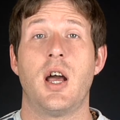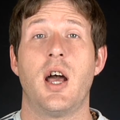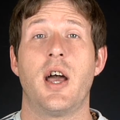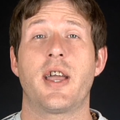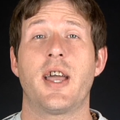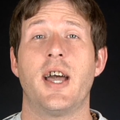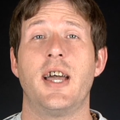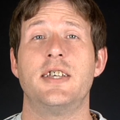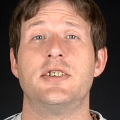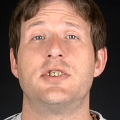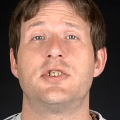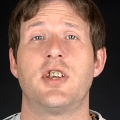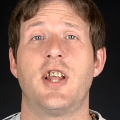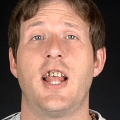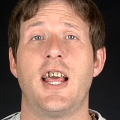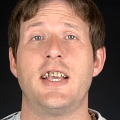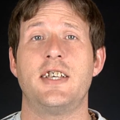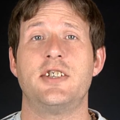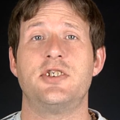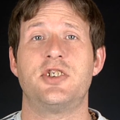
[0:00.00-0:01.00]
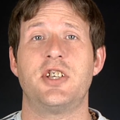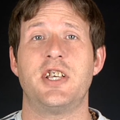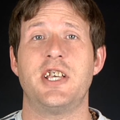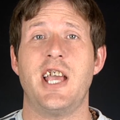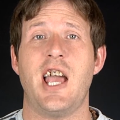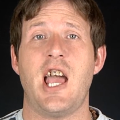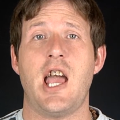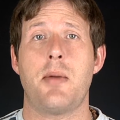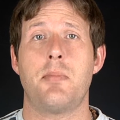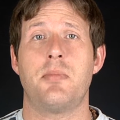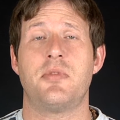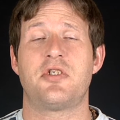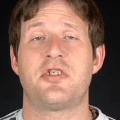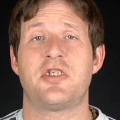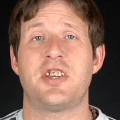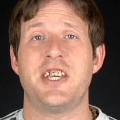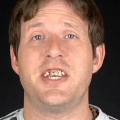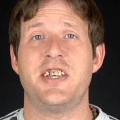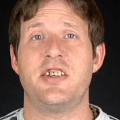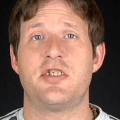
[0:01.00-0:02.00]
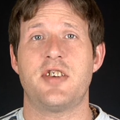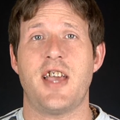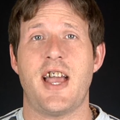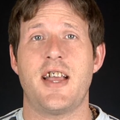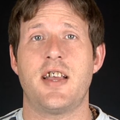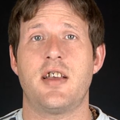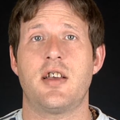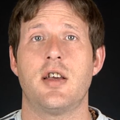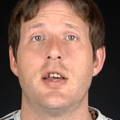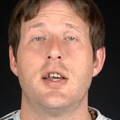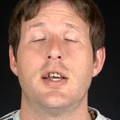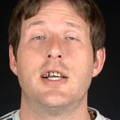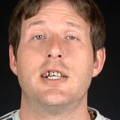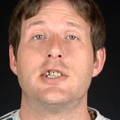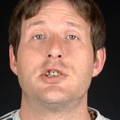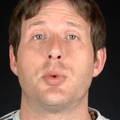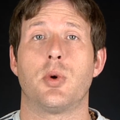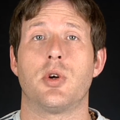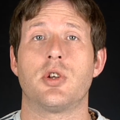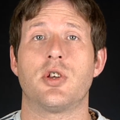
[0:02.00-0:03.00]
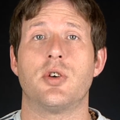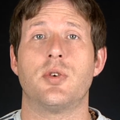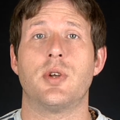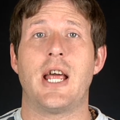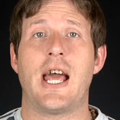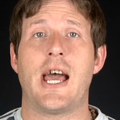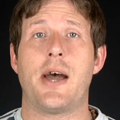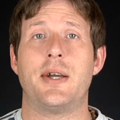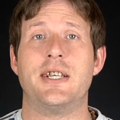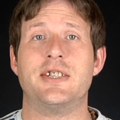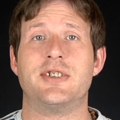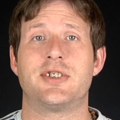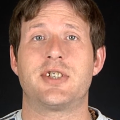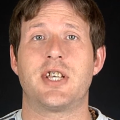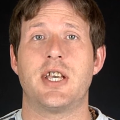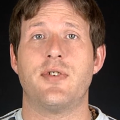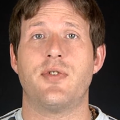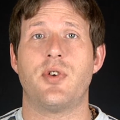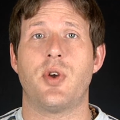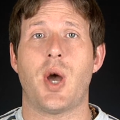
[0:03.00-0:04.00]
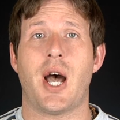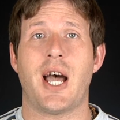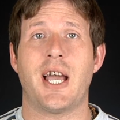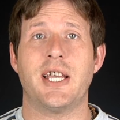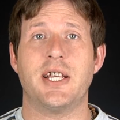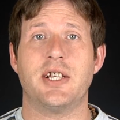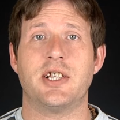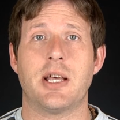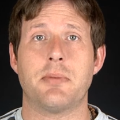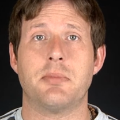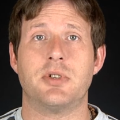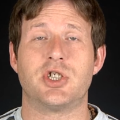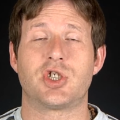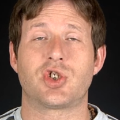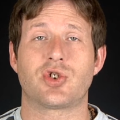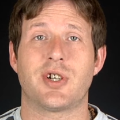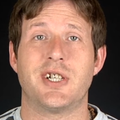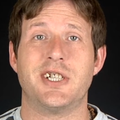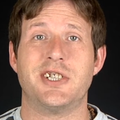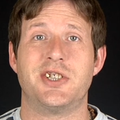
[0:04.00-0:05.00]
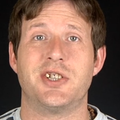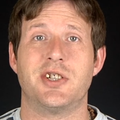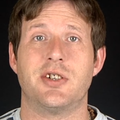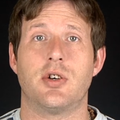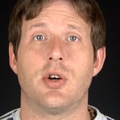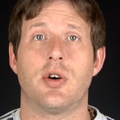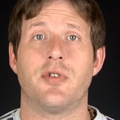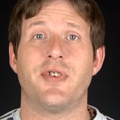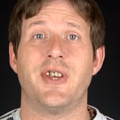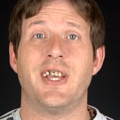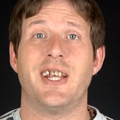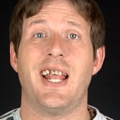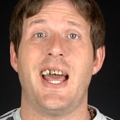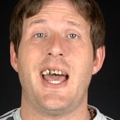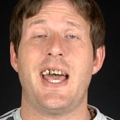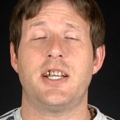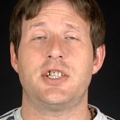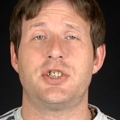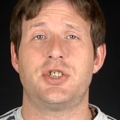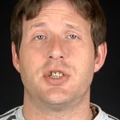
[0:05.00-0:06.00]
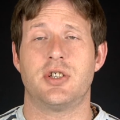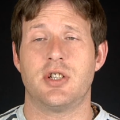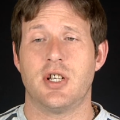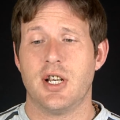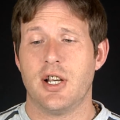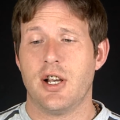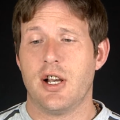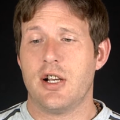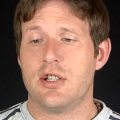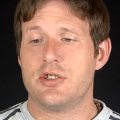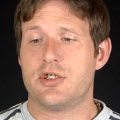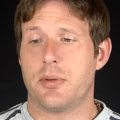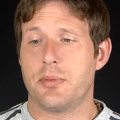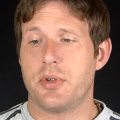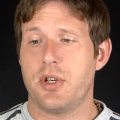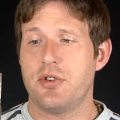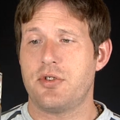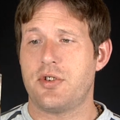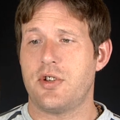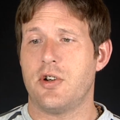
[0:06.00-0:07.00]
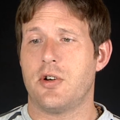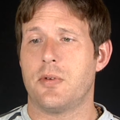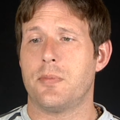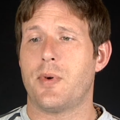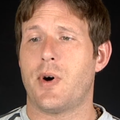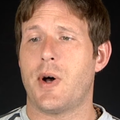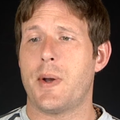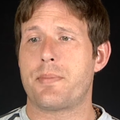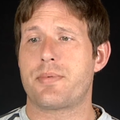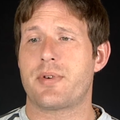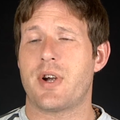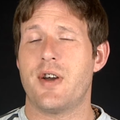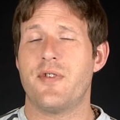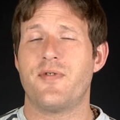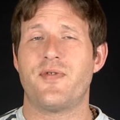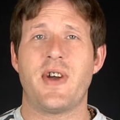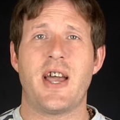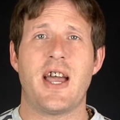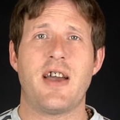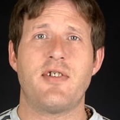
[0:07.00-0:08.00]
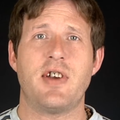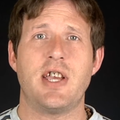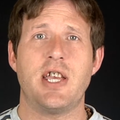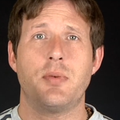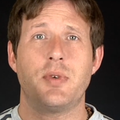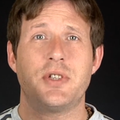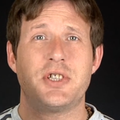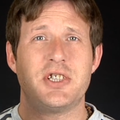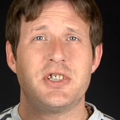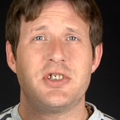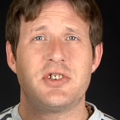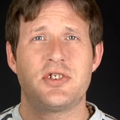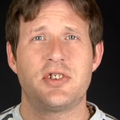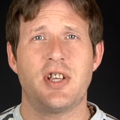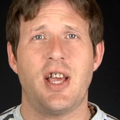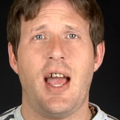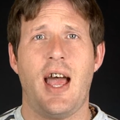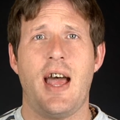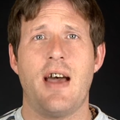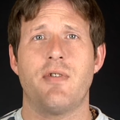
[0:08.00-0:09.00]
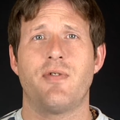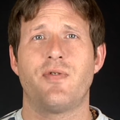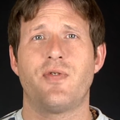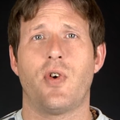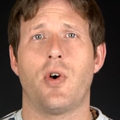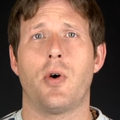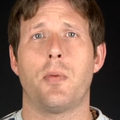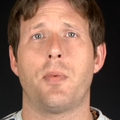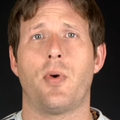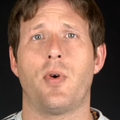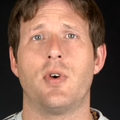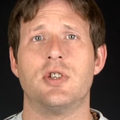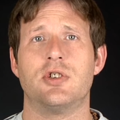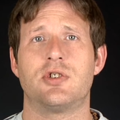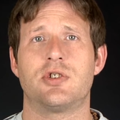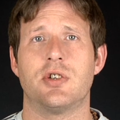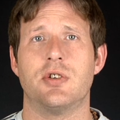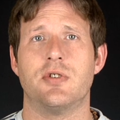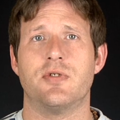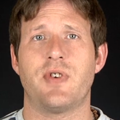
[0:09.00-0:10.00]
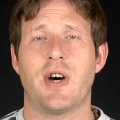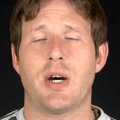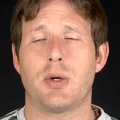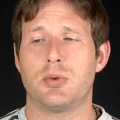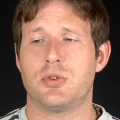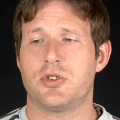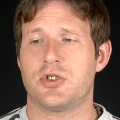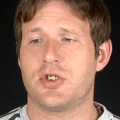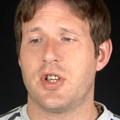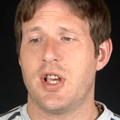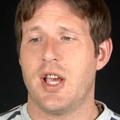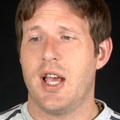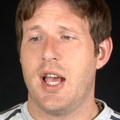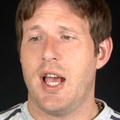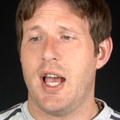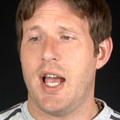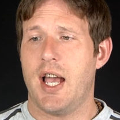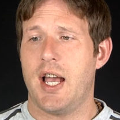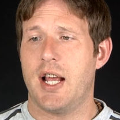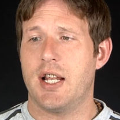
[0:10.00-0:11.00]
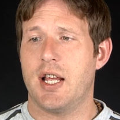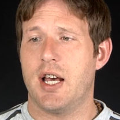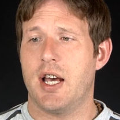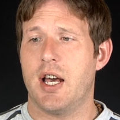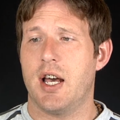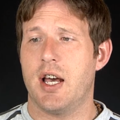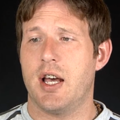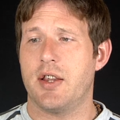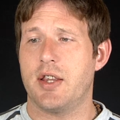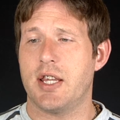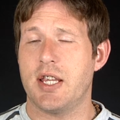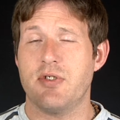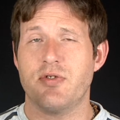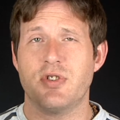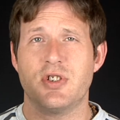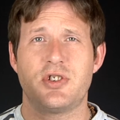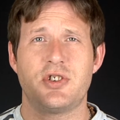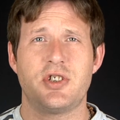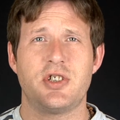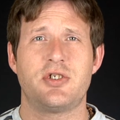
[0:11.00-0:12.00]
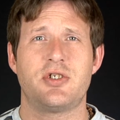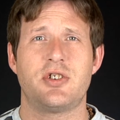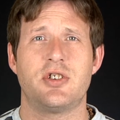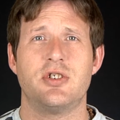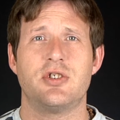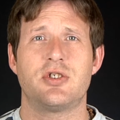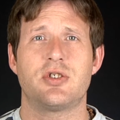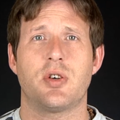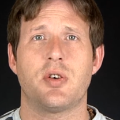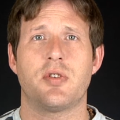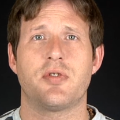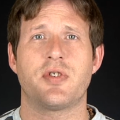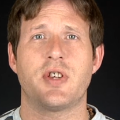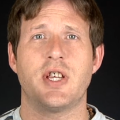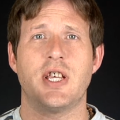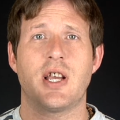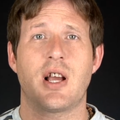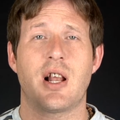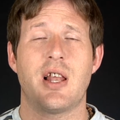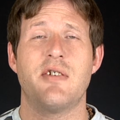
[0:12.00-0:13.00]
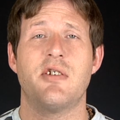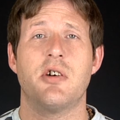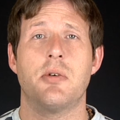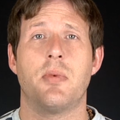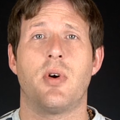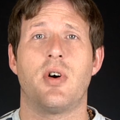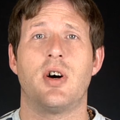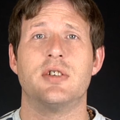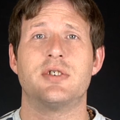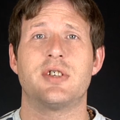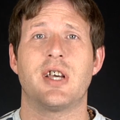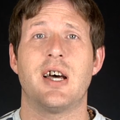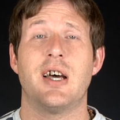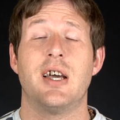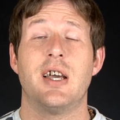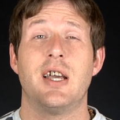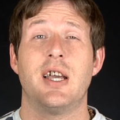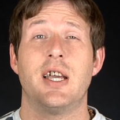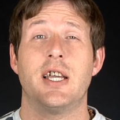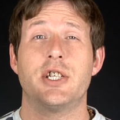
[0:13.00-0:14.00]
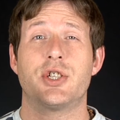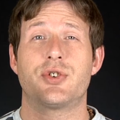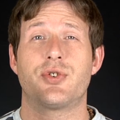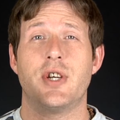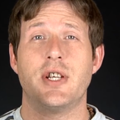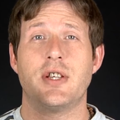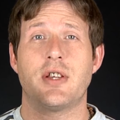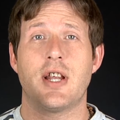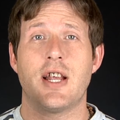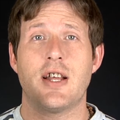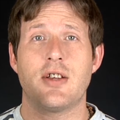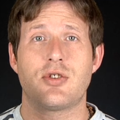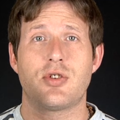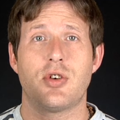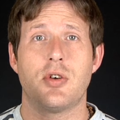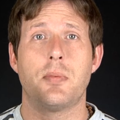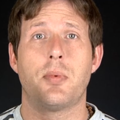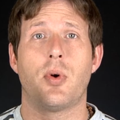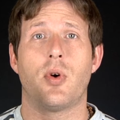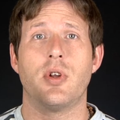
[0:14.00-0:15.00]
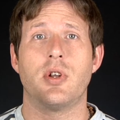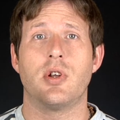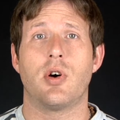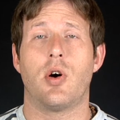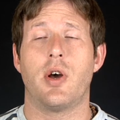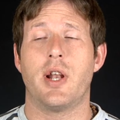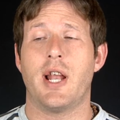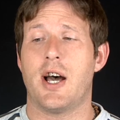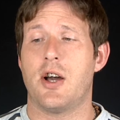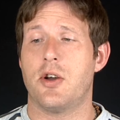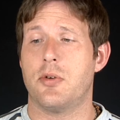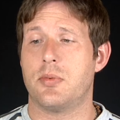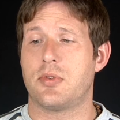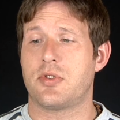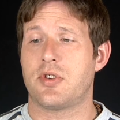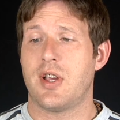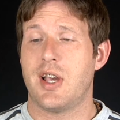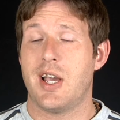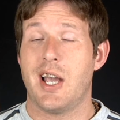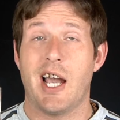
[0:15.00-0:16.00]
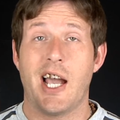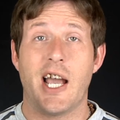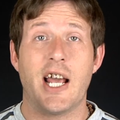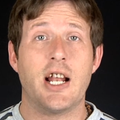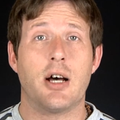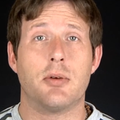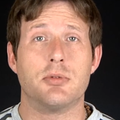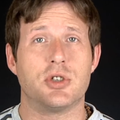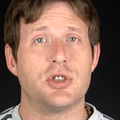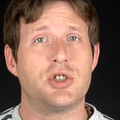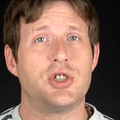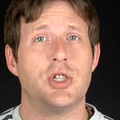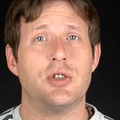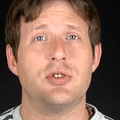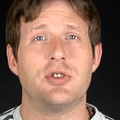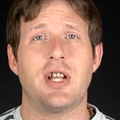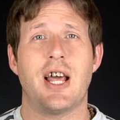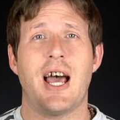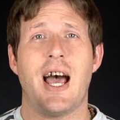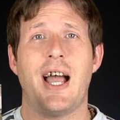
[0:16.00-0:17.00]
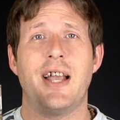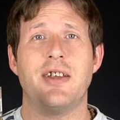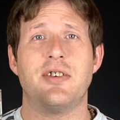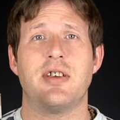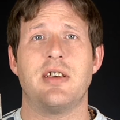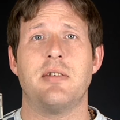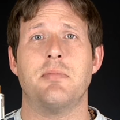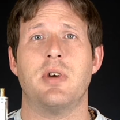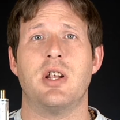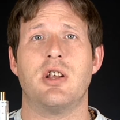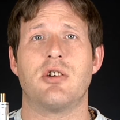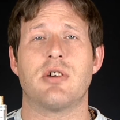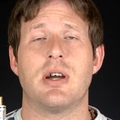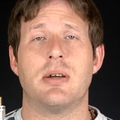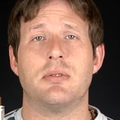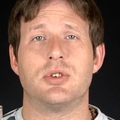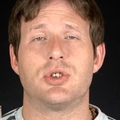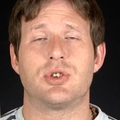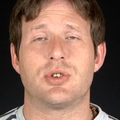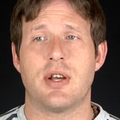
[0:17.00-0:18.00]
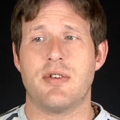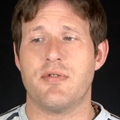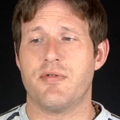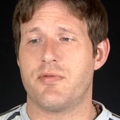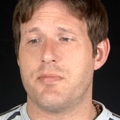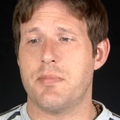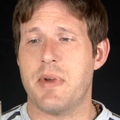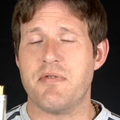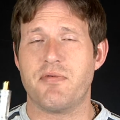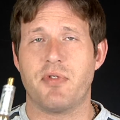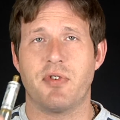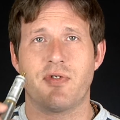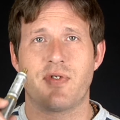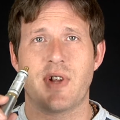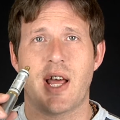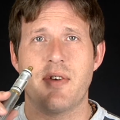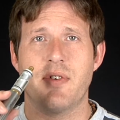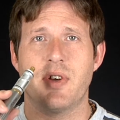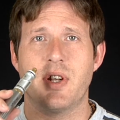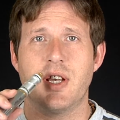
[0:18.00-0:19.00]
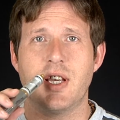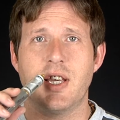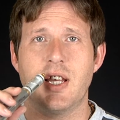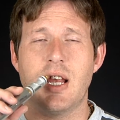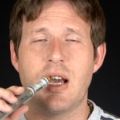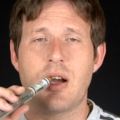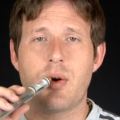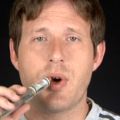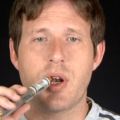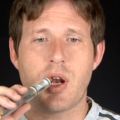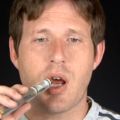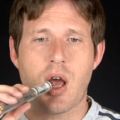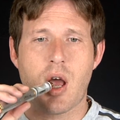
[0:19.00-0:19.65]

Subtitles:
Okay, so that is the MC tank. So what I'll do now is give you a demonstration of it in action. So I'm using it on my Pro Vary, which is set at 4.2 volts, and the resistance of the Clearomizer is reading at 2.9 ohms, and I'm just using that 18 milligram strength menthol flavoured e-liquid.